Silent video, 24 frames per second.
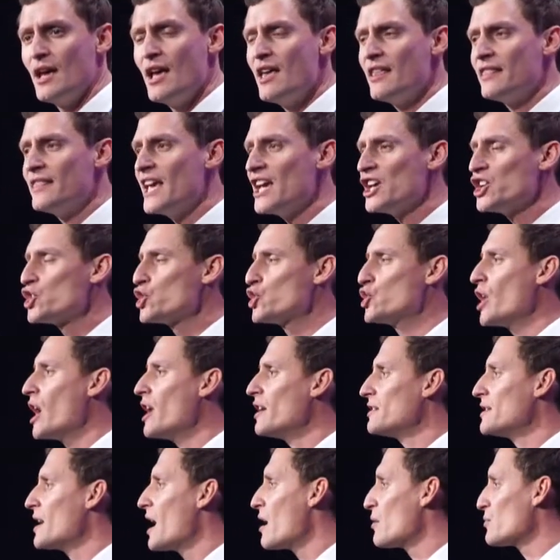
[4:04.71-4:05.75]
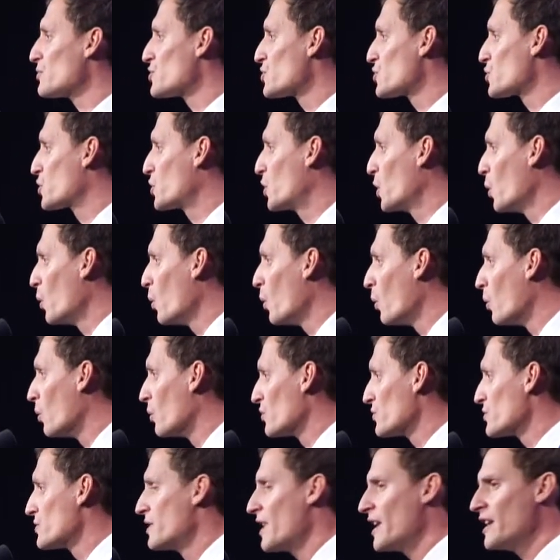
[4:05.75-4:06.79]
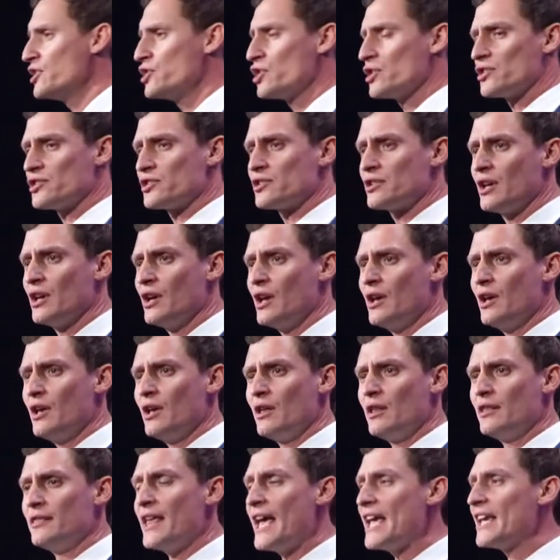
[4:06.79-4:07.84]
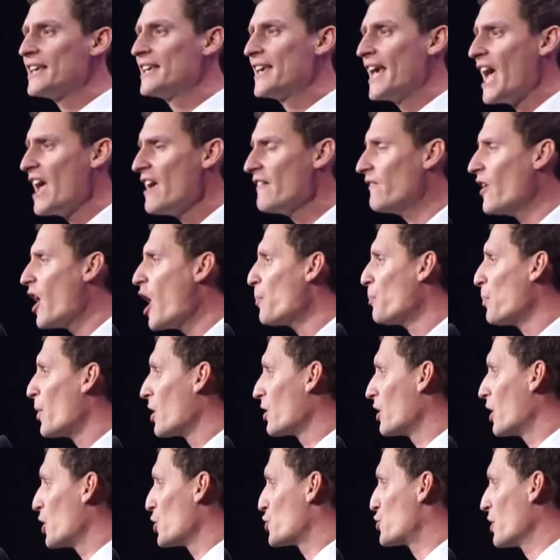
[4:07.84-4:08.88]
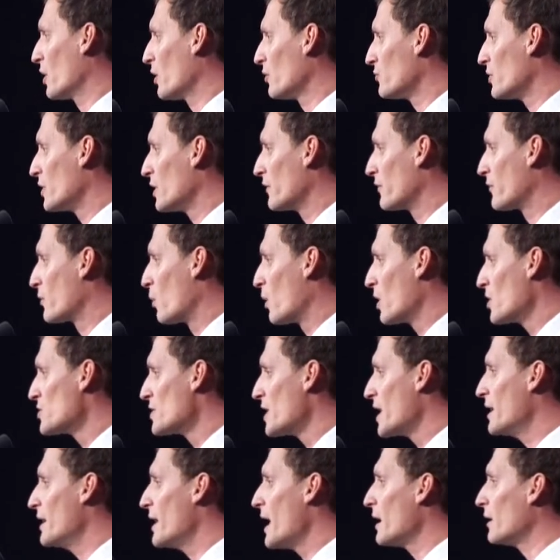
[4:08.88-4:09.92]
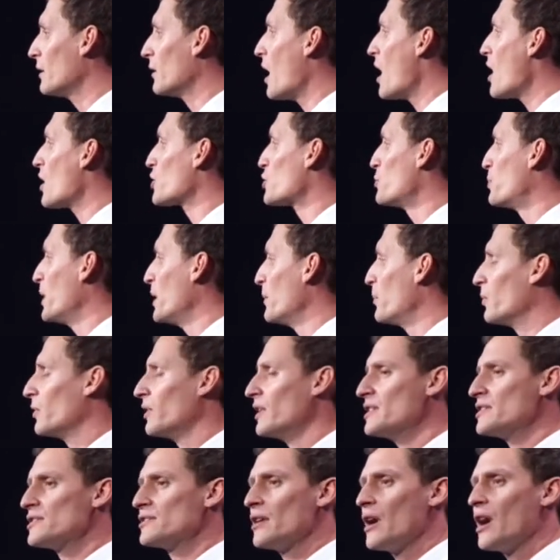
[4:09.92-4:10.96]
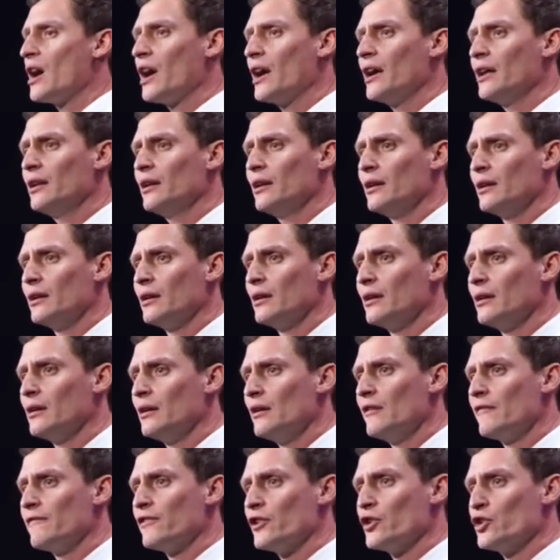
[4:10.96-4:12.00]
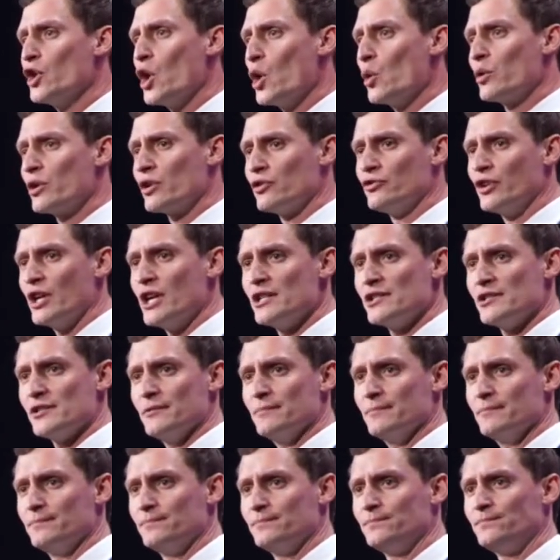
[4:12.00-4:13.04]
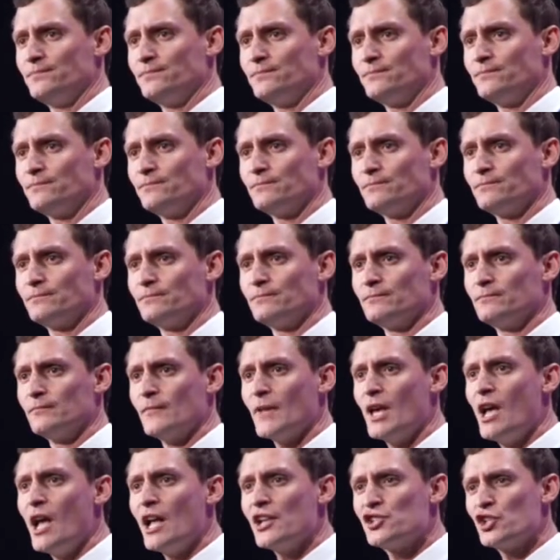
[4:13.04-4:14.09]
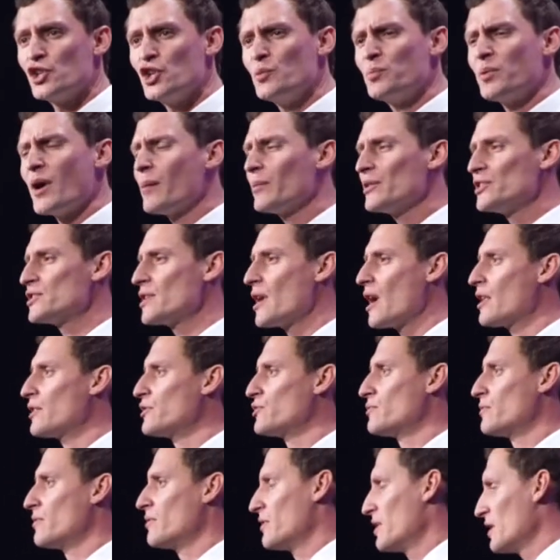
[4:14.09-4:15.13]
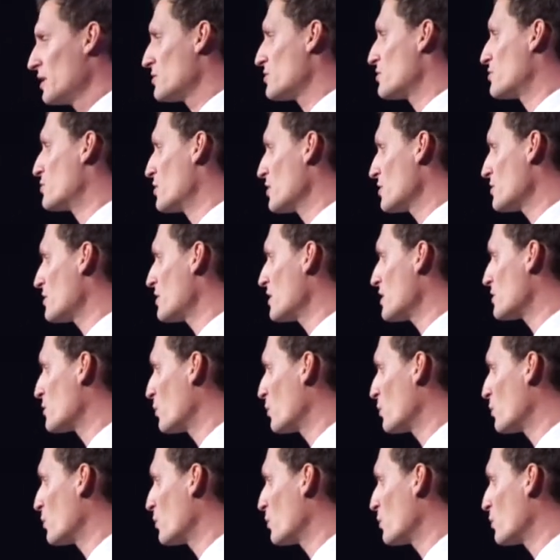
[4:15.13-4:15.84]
They shut down schools. They gave up on our children, of course, and they locked people inside for no good reason. And so you probably saw this just this